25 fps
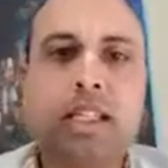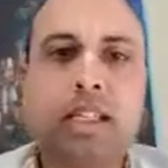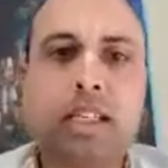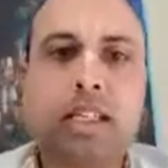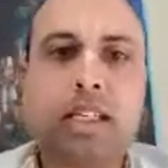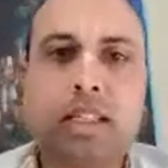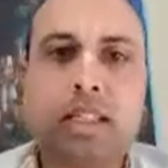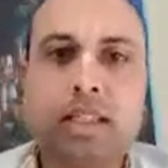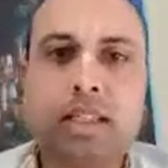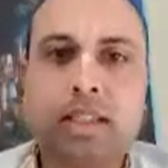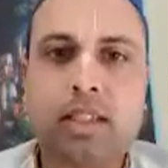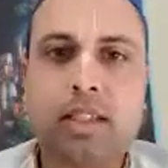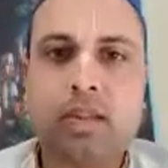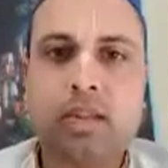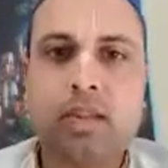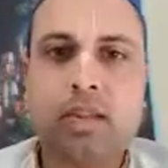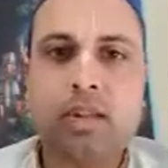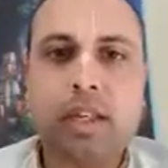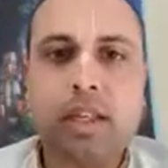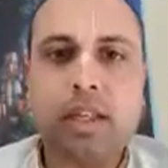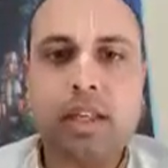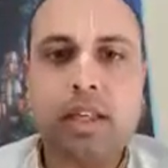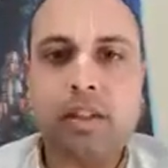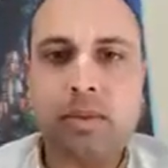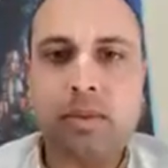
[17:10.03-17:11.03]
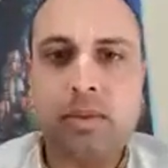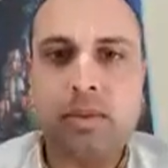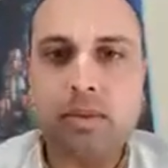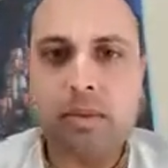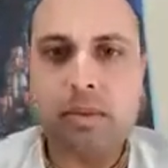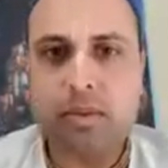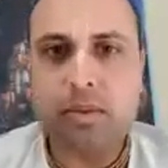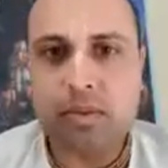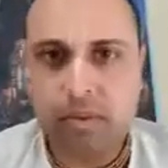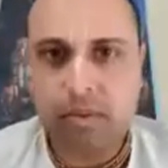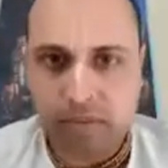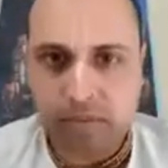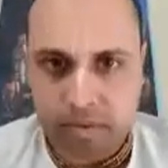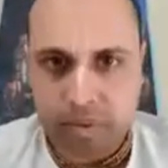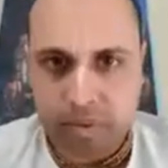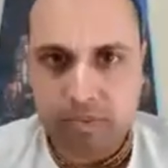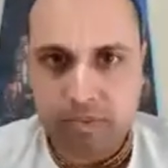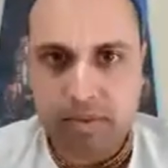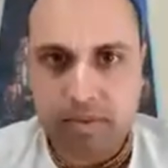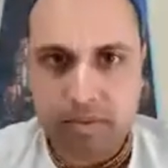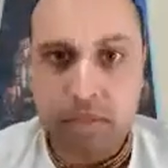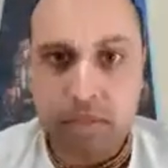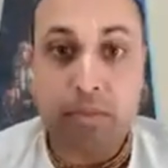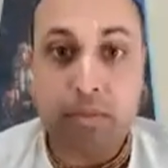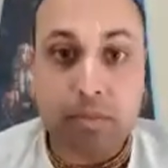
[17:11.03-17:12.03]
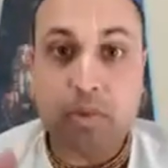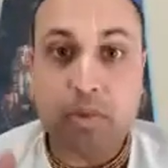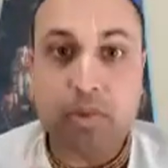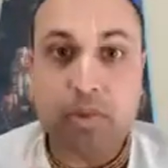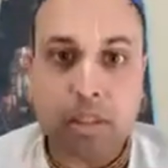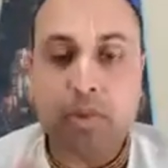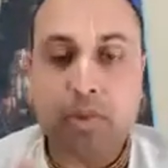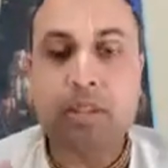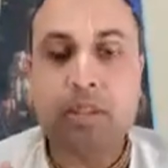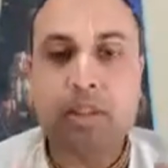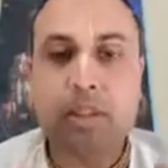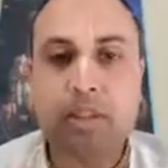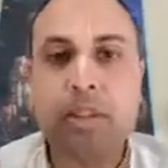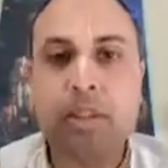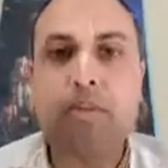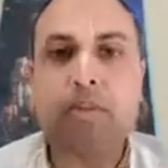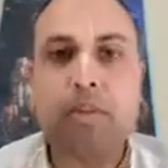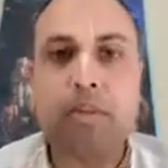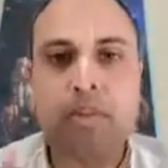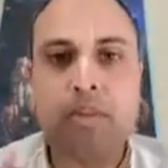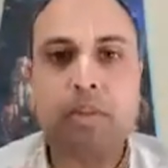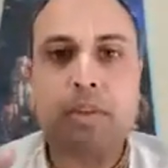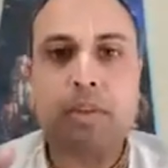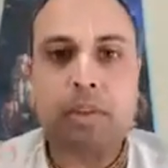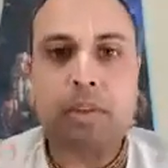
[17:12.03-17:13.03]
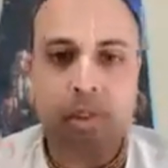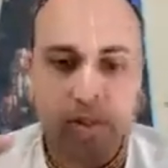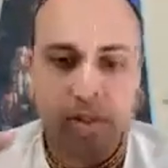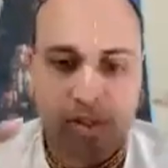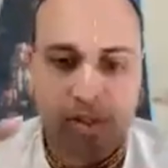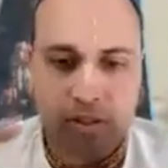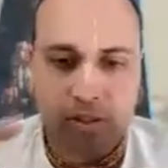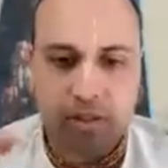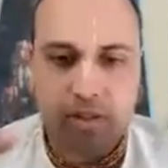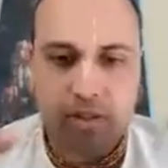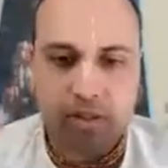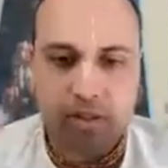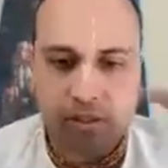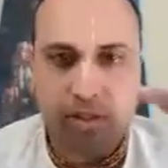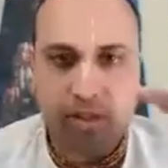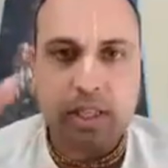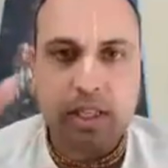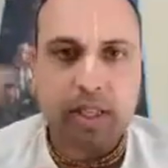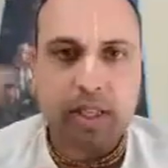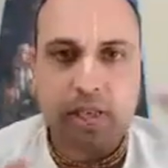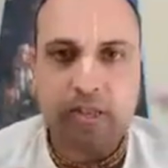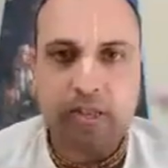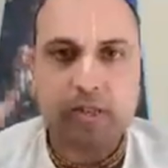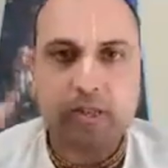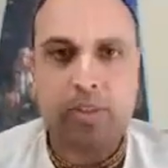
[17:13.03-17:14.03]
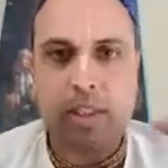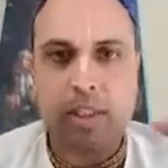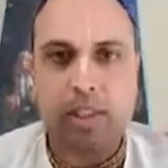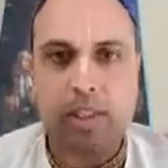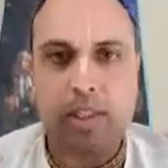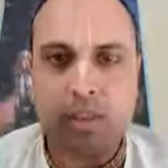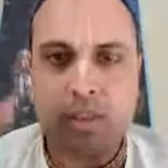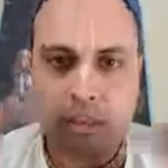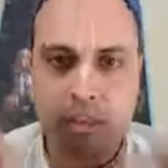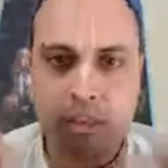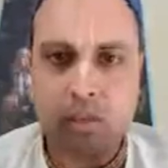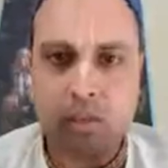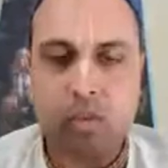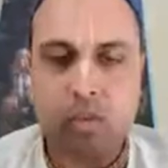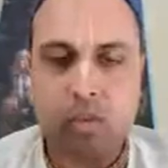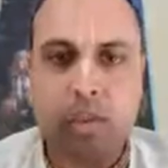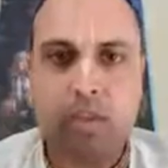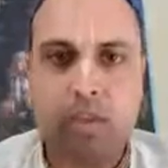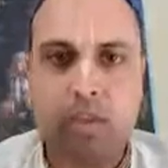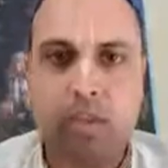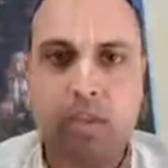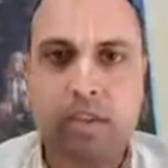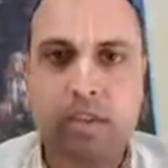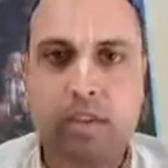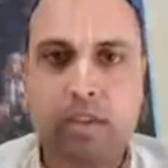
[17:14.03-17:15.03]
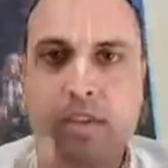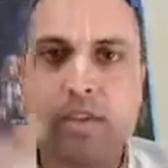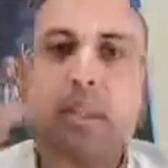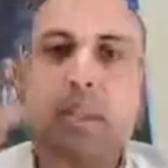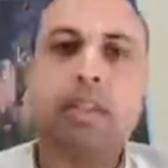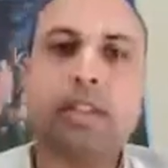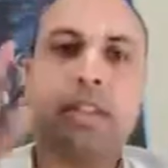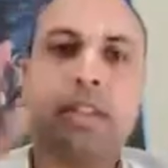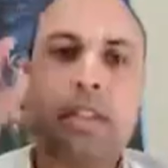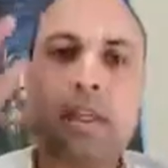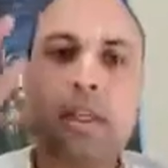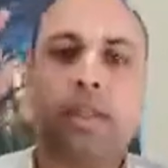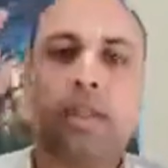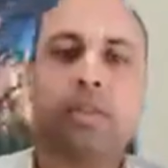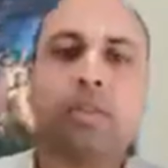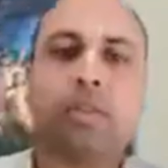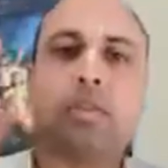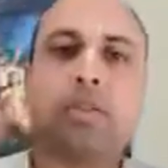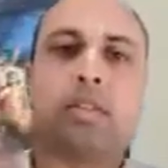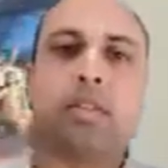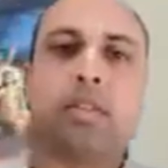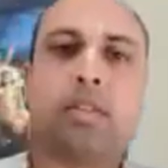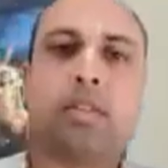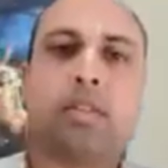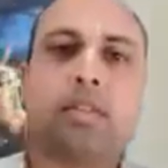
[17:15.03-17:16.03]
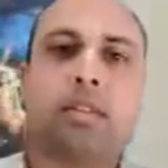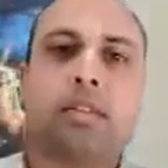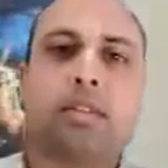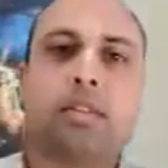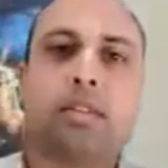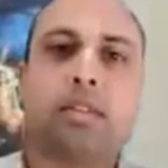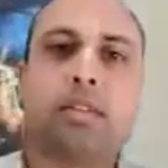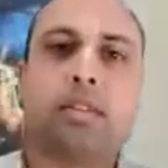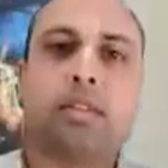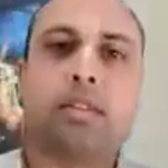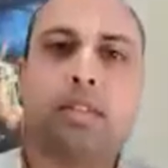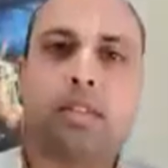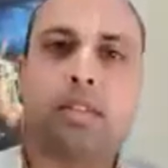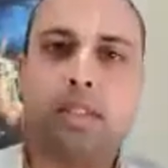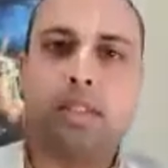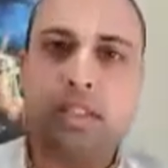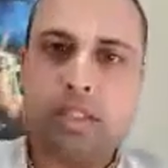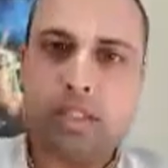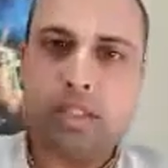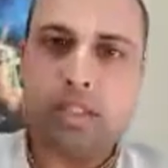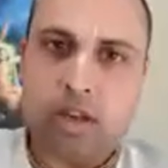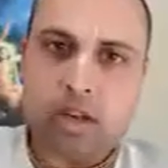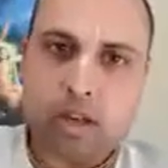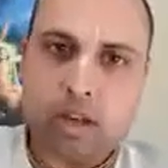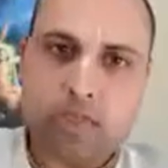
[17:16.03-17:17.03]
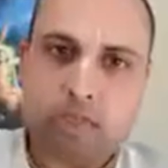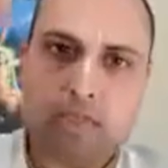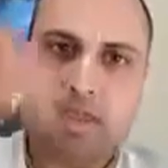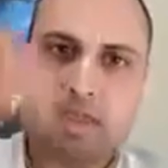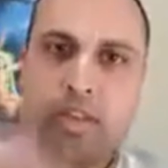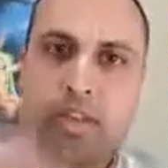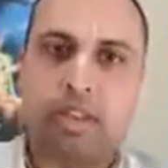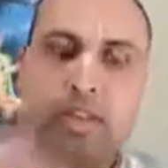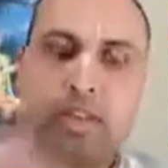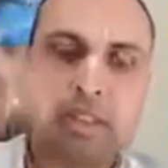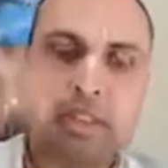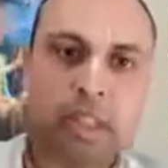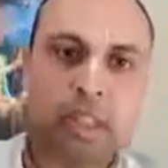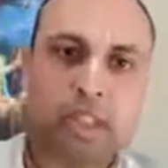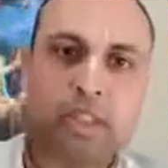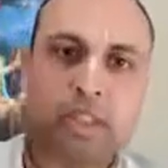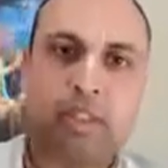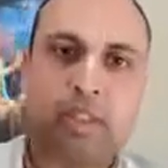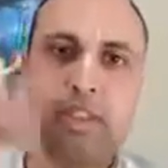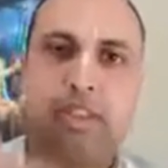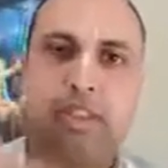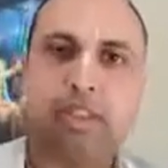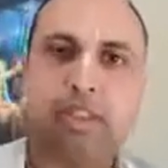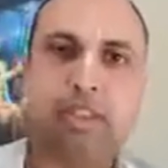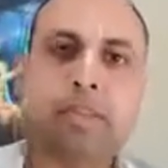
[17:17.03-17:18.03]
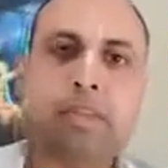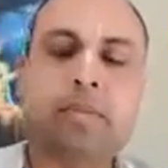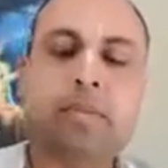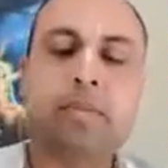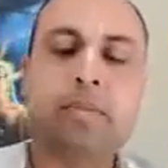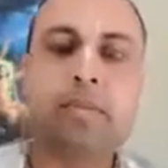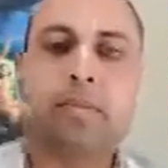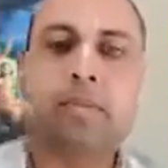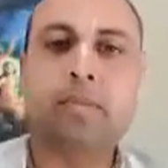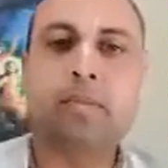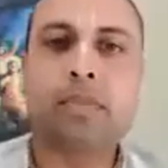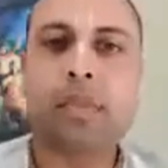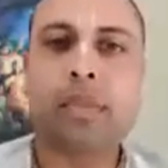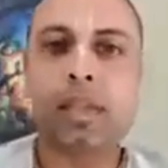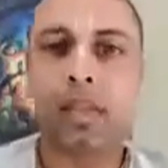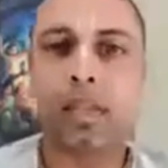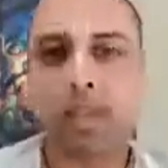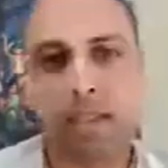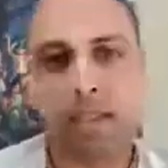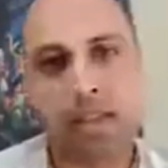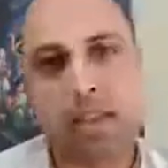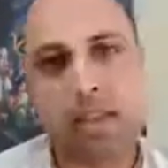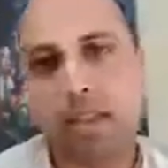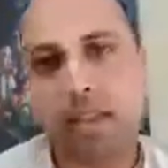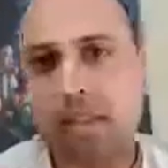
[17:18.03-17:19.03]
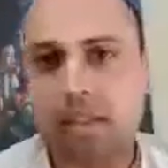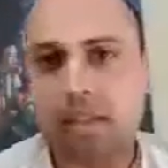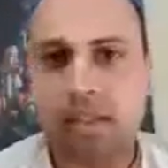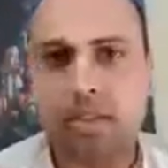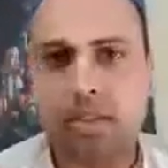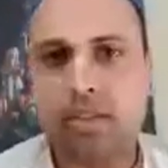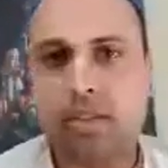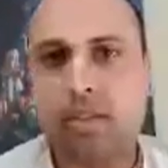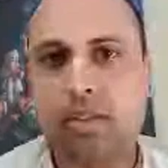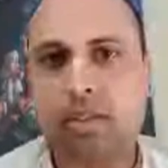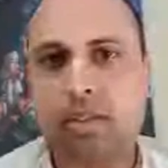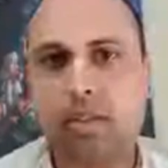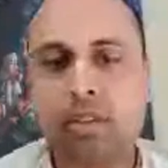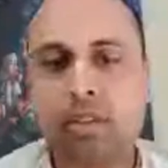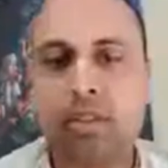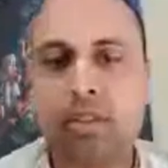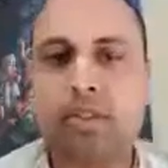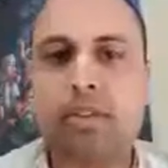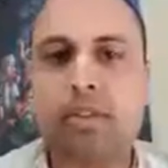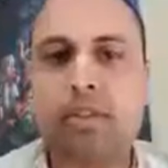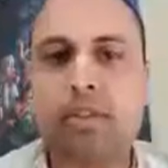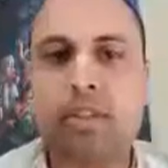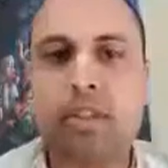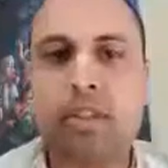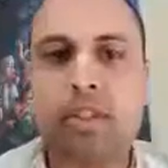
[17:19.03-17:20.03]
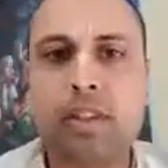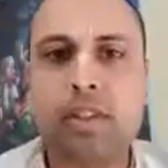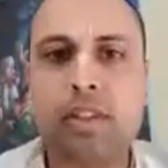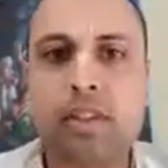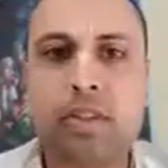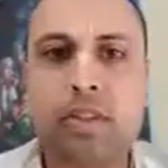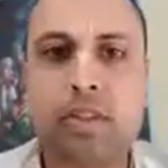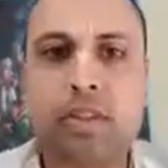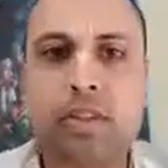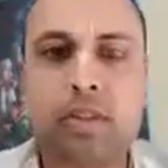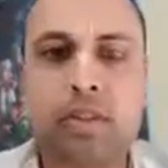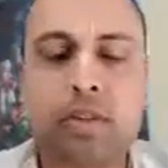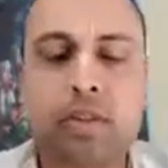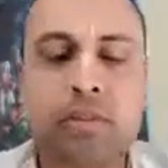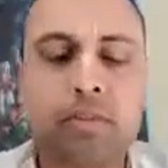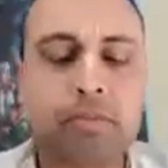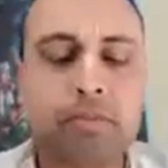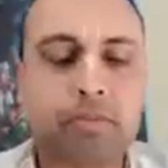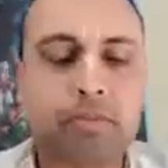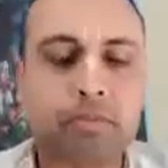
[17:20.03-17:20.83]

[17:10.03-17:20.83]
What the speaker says: and you try to, the Pratibimba is that reflection in the water. It's not the actual thing. It's in the opposite direction, and it's like this distorted reflection. So